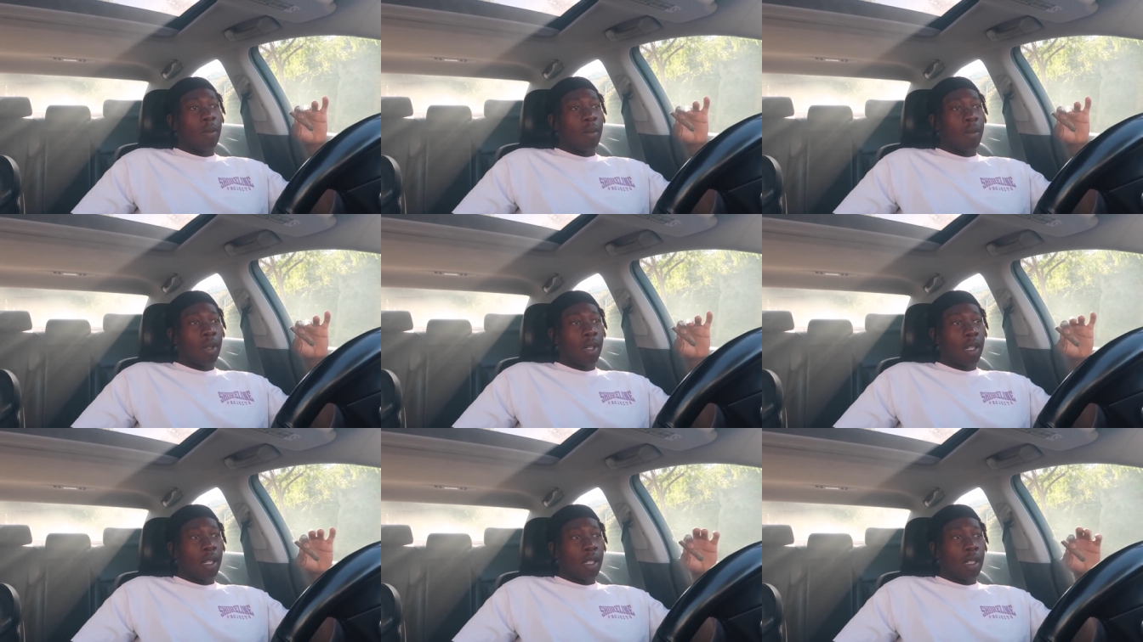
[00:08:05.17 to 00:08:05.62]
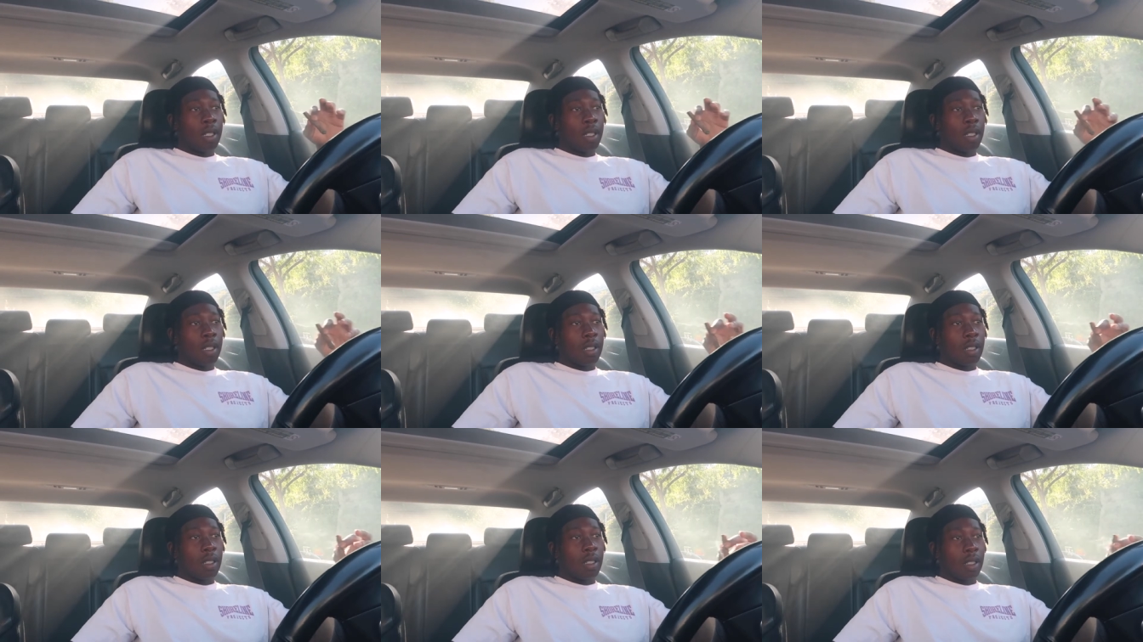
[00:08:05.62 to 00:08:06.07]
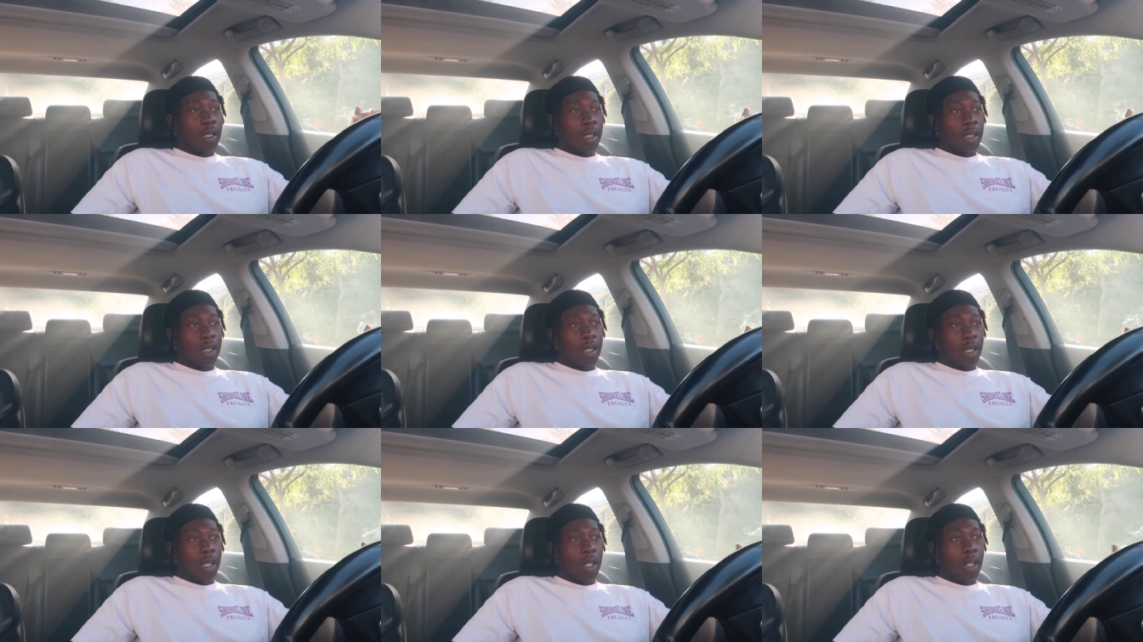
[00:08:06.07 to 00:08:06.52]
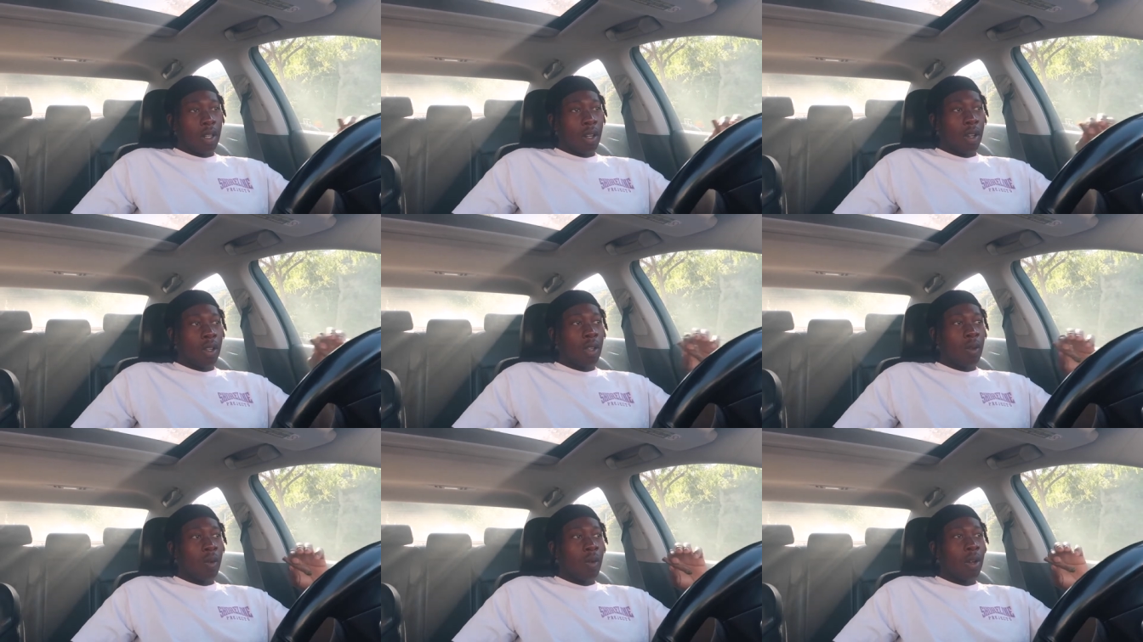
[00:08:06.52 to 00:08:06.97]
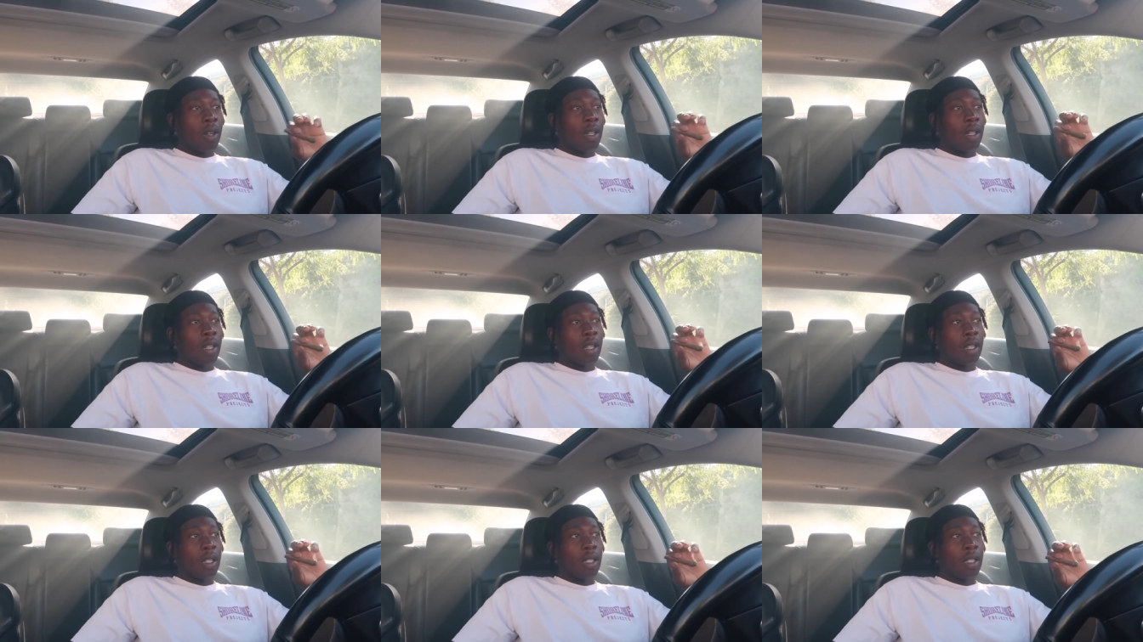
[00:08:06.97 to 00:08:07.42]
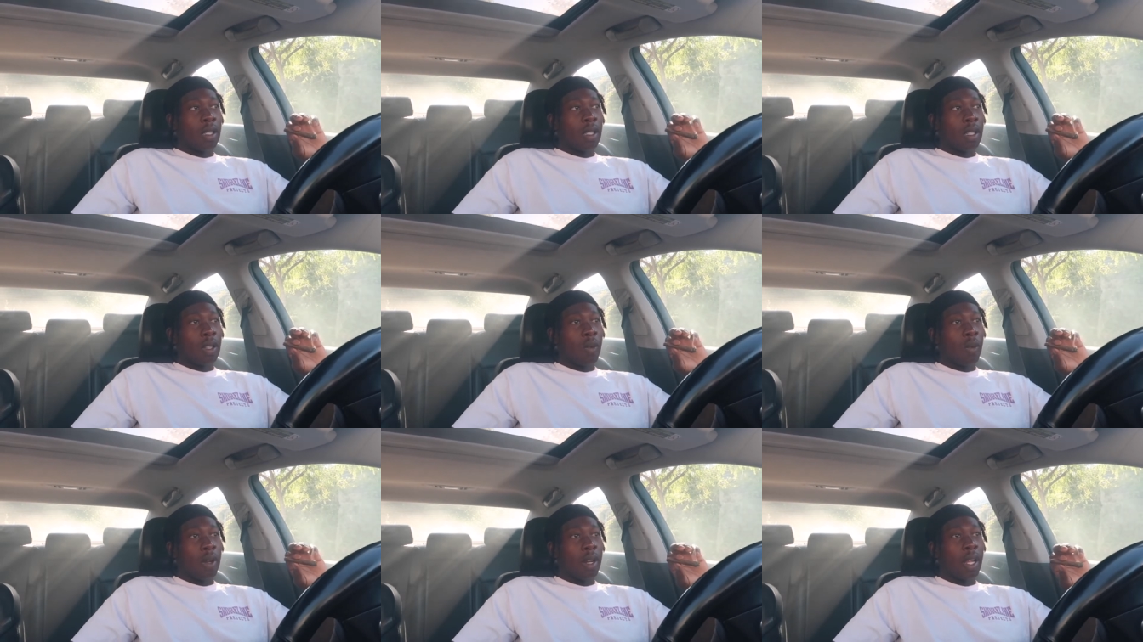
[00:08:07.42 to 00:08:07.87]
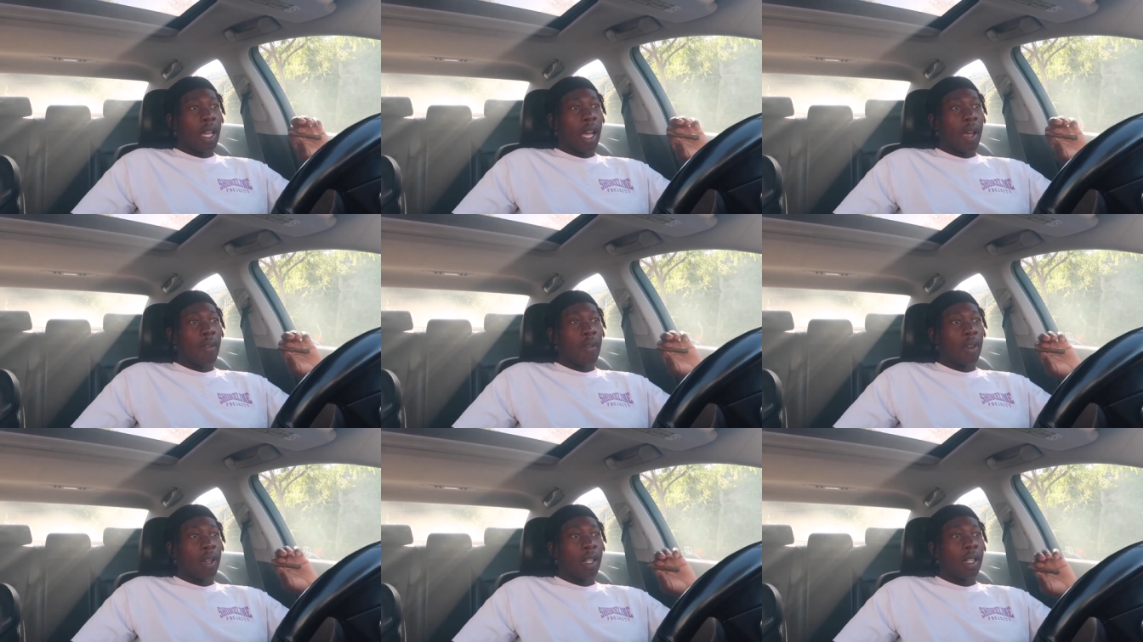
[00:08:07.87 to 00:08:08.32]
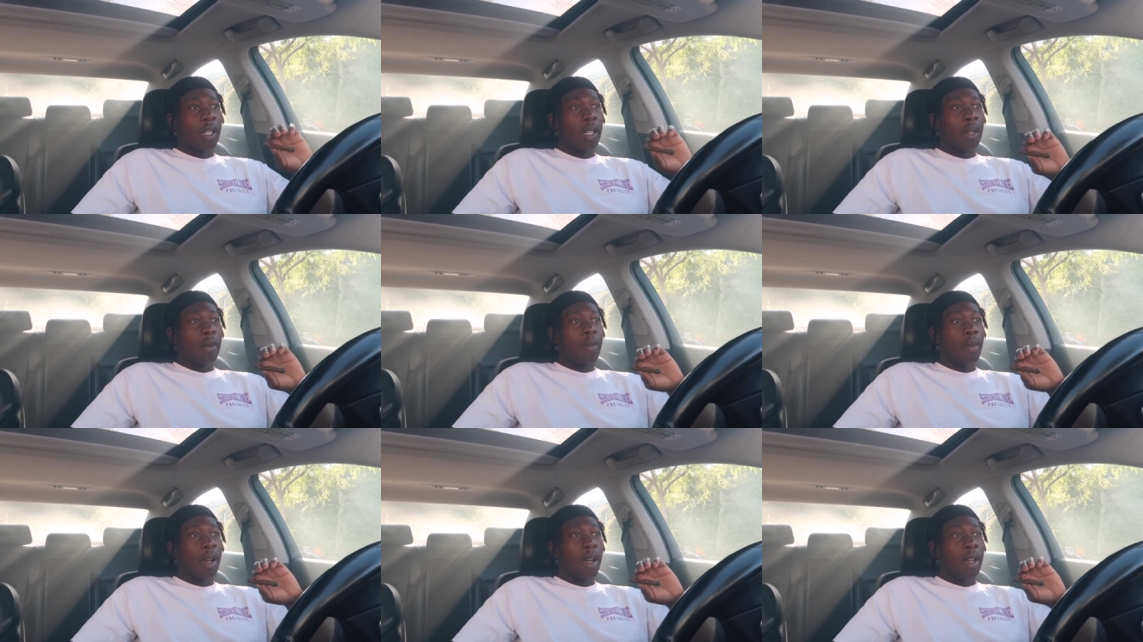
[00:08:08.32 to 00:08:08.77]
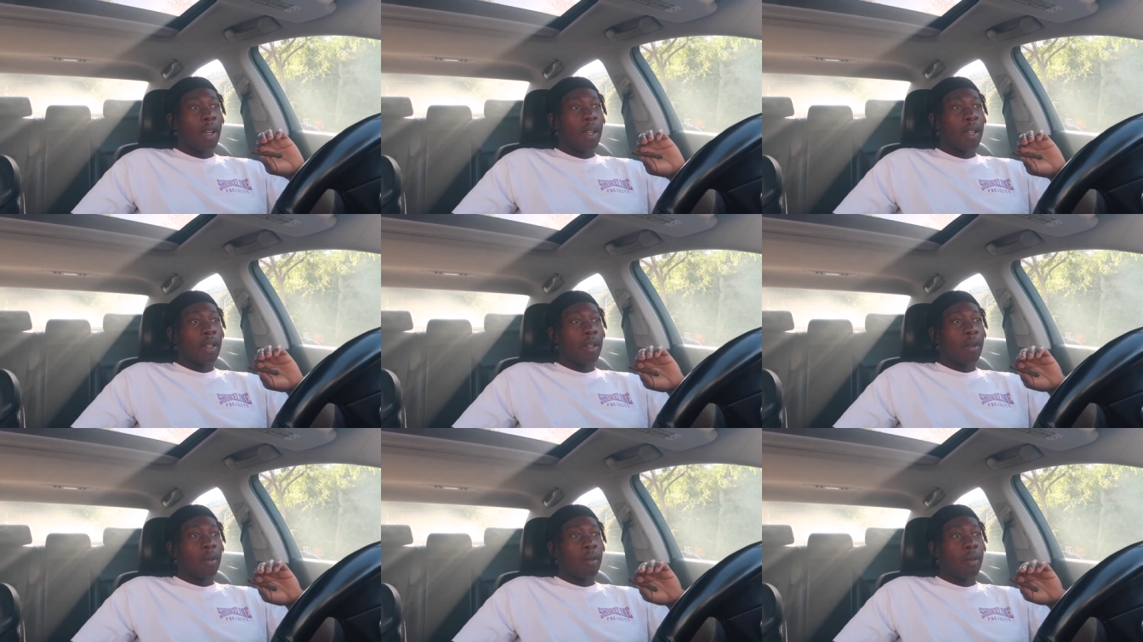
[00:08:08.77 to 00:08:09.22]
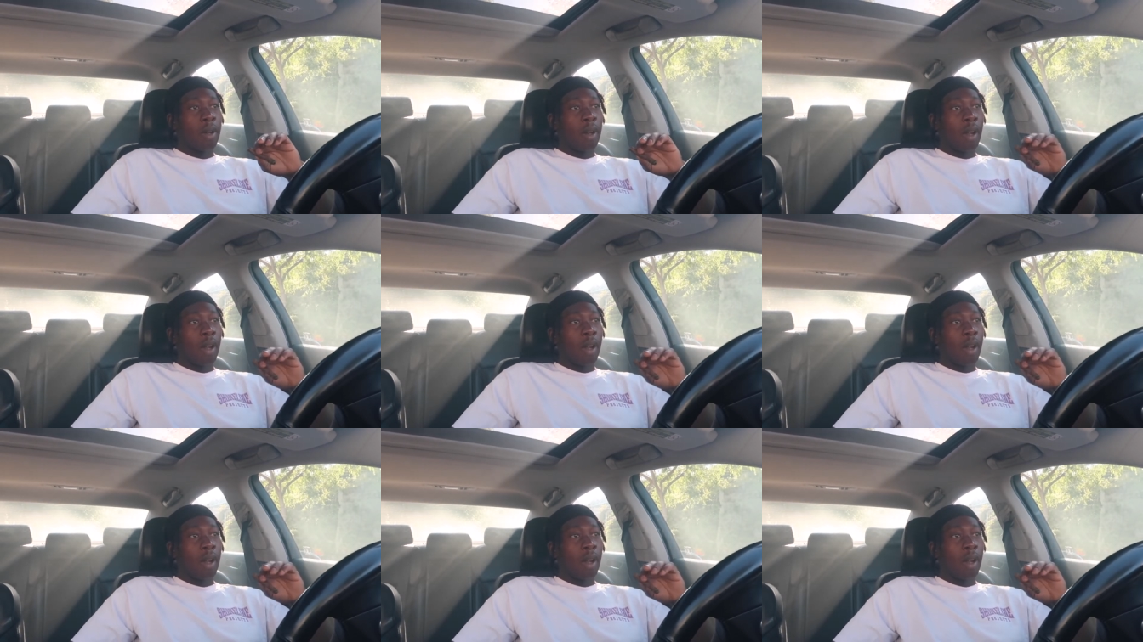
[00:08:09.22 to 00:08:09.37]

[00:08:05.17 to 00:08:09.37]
But, you know, you wanna you wanna have a clear mind,